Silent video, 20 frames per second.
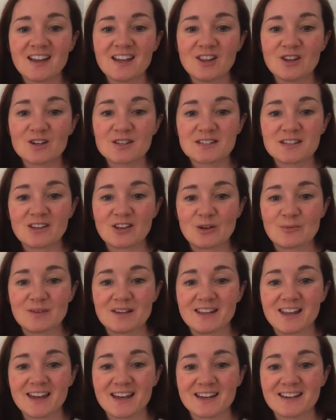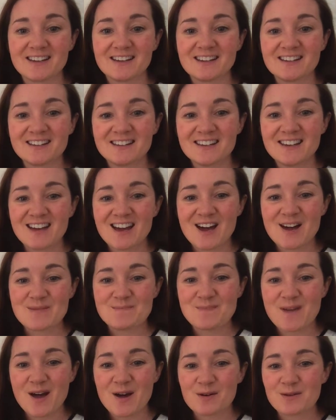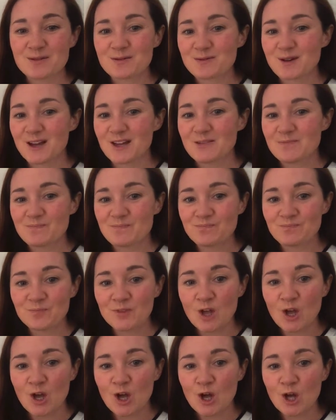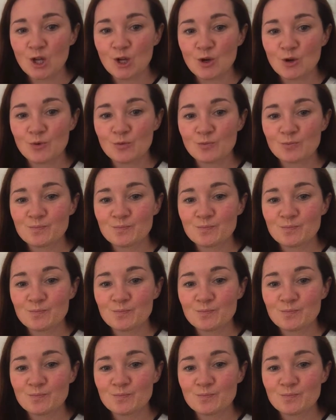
He looks a little bit like a mouth, right? Hello.